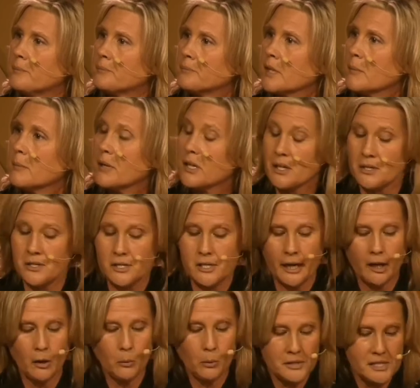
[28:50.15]
Because
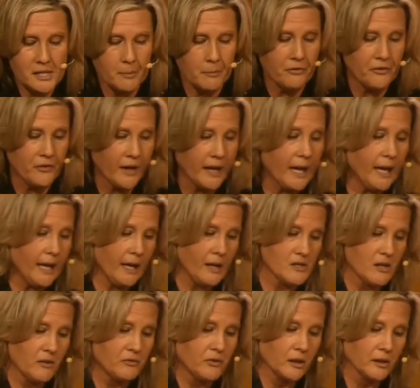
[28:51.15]
there were some things
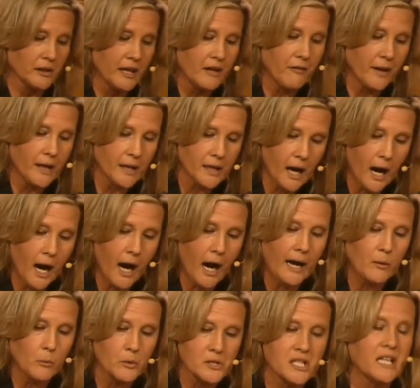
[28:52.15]
that the living
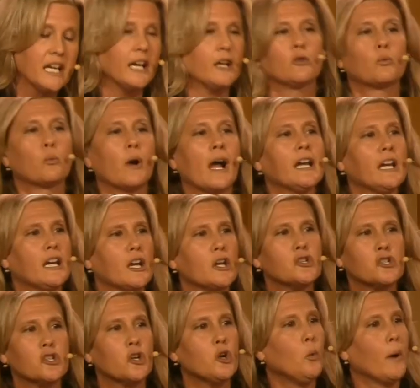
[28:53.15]
God was getting ready to
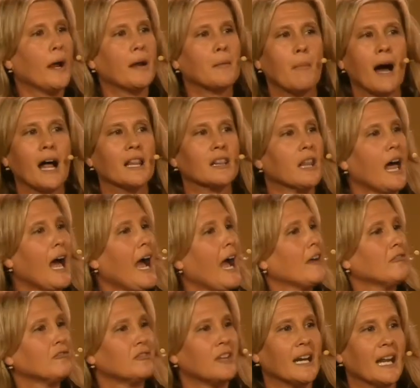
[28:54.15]
do in my
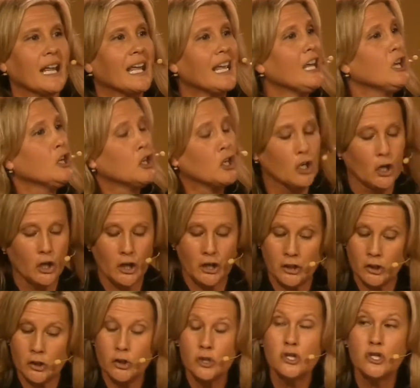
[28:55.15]
life that He
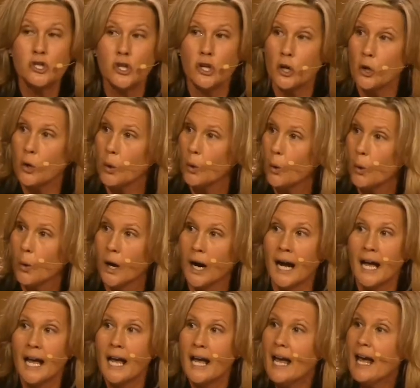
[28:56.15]
couldn't do
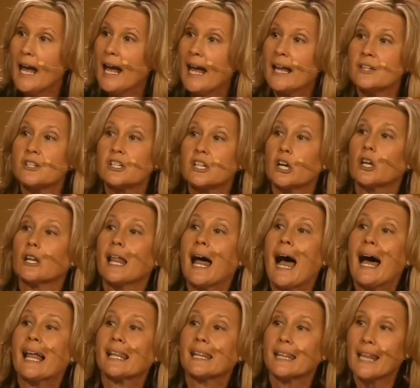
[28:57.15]
until
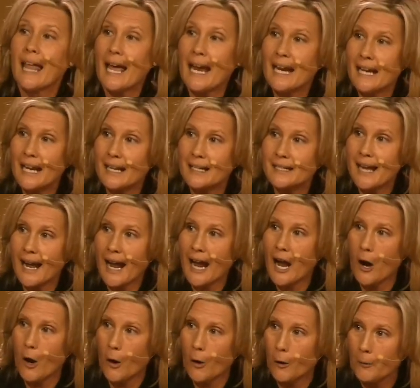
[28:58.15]
I laid it
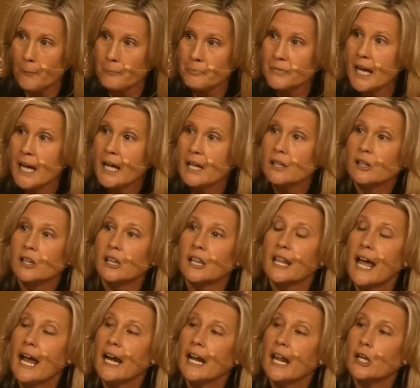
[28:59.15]
down,
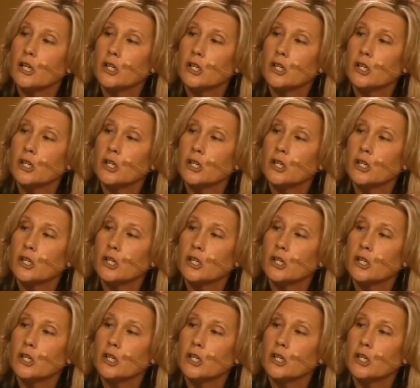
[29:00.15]
let it